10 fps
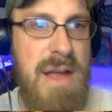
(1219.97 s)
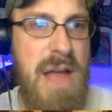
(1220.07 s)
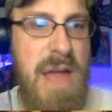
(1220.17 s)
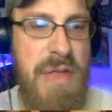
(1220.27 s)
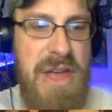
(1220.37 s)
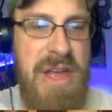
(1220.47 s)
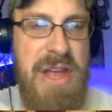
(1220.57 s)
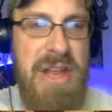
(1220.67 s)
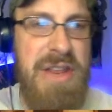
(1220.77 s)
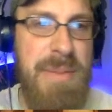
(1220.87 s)
And
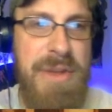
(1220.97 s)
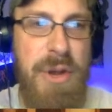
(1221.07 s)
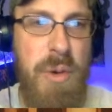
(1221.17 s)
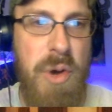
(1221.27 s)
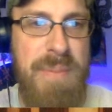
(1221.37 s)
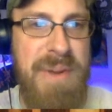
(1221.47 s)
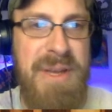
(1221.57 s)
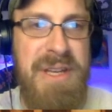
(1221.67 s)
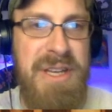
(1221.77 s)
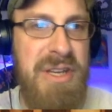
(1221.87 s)
then the middle will
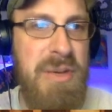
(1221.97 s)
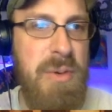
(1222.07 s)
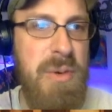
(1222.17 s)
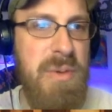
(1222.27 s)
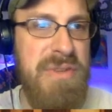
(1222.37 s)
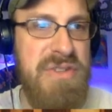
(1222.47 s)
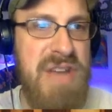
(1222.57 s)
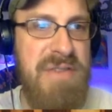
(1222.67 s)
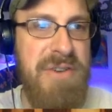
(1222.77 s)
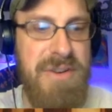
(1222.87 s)
be
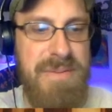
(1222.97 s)
discovered.